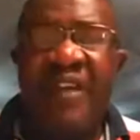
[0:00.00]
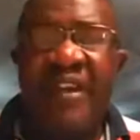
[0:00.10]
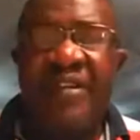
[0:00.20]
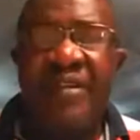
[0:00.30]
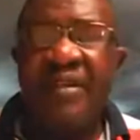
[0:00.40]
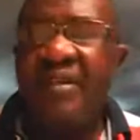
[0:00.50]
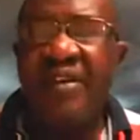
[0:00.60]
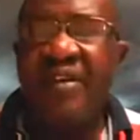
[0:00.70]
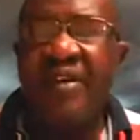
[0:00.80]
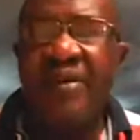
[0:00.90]
No,
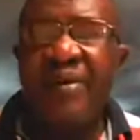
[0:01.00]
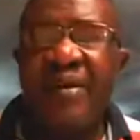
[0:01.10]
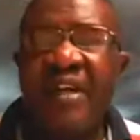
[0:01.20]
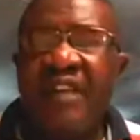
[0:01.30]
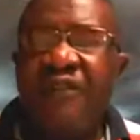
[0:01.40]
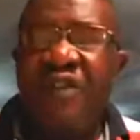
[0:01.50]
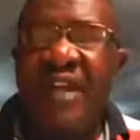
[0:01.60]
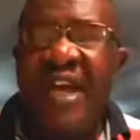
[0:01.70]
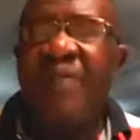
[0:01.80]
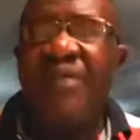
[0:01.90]

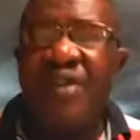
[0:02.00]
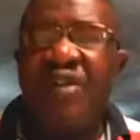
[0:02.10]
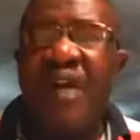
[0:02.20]
I